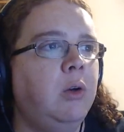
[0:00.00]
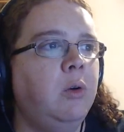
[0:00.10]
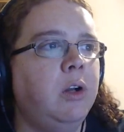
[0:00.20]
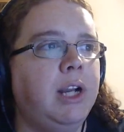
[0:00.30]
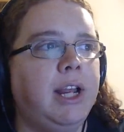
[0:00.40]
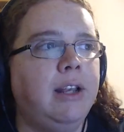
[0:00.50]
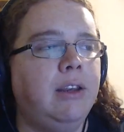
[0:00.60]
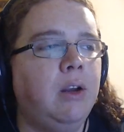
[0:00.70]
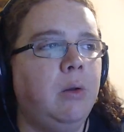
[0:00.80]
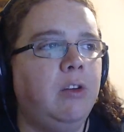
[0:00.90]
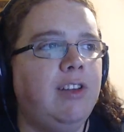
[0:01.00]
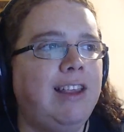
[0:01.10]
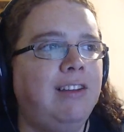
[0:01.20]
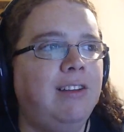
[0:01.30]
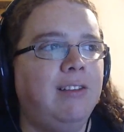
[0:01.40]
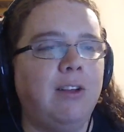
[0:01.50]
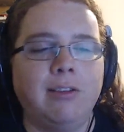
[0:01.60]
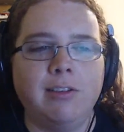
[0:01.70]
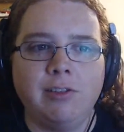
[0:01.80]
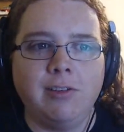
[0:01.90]
order to get, steaks and
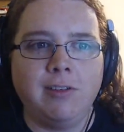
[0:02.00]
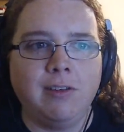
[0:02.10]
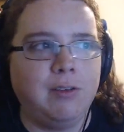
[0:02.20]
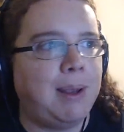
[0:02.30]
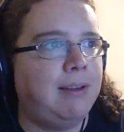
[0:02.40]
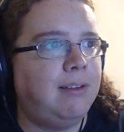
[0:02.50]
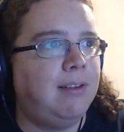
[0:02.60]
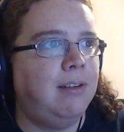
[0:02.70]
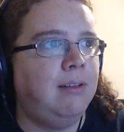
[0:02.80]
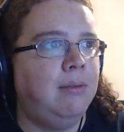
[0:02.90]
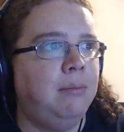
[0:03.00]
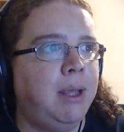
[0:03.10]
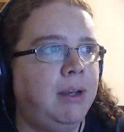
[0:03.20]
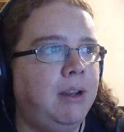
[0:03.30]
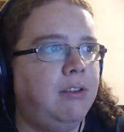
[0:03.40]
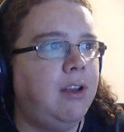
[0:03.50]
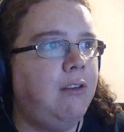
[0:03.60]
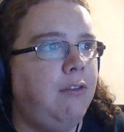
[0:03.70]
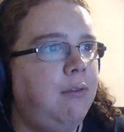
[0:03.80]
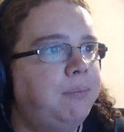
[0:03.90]
sausages and spices and picnic stuff.